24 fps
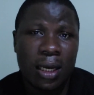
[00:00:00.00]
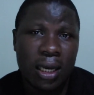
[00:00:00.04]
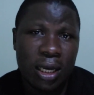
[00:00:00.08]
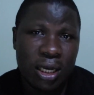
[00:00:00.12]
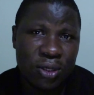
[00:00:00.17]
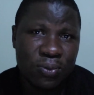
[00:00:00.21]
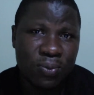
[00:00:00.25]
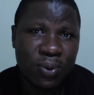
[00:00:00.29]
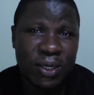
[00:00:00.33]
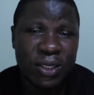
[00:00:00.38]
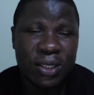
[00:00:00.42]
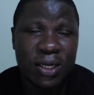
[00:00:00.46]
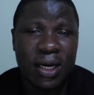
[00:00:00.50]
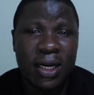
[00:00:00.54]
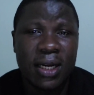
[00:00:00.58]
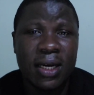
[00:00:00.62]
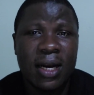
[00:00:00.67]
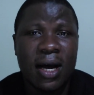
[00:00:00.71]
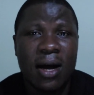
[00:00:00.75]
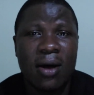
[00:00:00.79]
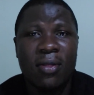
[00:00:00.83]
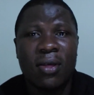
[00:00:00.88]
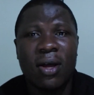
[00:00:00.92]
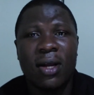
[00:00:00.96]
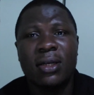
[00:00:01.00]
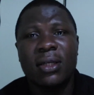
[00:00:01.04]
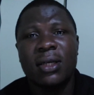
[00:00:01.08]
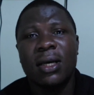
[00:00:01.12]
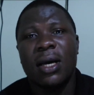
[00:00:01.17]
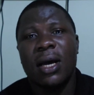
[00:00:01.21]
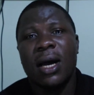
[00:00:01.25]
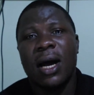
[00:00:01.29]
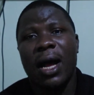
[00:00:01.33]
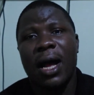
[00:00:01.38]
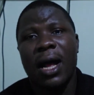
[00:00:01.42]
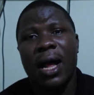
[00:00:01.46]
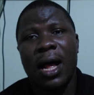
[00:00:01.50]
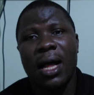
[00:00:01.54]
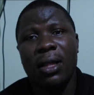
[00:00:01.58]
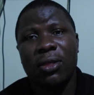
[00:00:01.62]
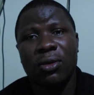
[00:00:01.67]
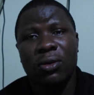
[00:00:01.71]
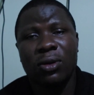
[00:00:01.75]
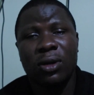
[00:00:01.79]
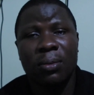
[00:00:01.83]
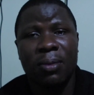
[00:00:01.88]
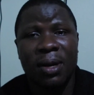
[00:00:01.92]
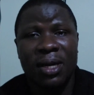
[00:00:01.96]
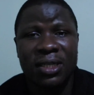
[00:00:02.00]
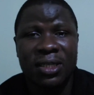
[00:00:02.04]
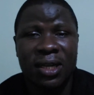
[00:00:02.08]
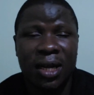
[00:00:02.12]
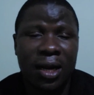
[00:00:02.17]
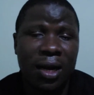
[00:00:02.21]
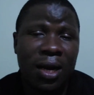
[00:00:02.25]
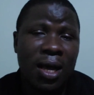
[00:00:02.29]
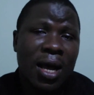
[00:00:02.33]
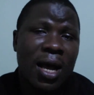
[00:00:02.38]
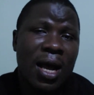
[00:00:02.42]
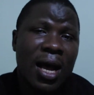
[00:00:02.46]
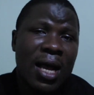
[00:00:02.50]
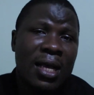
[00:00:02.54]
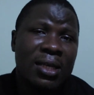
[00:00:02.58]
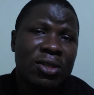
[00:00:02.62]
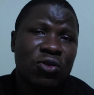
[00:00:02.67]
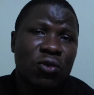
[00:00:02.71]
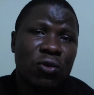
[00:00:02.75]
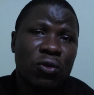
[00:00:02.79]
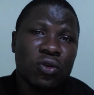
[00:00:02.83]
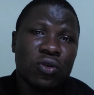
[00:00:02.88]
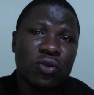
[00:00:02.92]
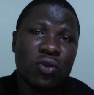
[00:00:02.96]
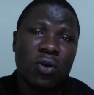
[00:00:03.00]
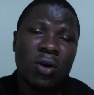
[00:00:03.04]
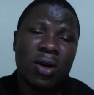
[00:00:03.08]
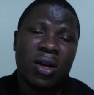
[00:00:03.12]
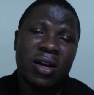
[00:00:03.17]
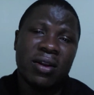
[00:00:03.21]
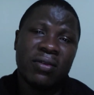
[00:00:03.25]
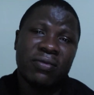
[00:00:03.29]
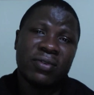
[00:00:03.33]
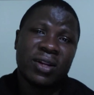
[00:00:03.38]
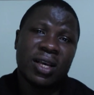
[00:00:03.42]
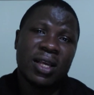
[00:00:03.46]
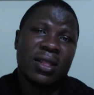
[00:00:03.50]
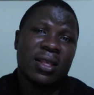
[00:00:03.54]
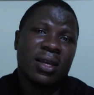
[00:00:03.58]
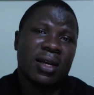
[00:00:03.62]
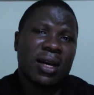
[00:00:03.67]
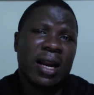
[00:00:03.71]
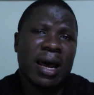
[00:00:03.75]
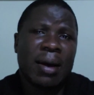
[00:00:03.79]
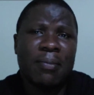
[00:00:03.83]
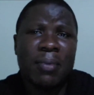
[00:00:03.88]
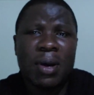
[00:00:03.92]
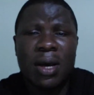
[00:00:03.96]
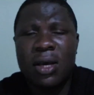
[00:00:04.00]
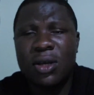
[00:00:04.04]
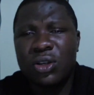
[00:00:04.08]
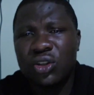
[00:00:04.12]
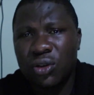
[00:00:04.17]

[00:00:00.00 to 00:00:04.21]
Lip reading: especially now that Anthony Martial has also left the club.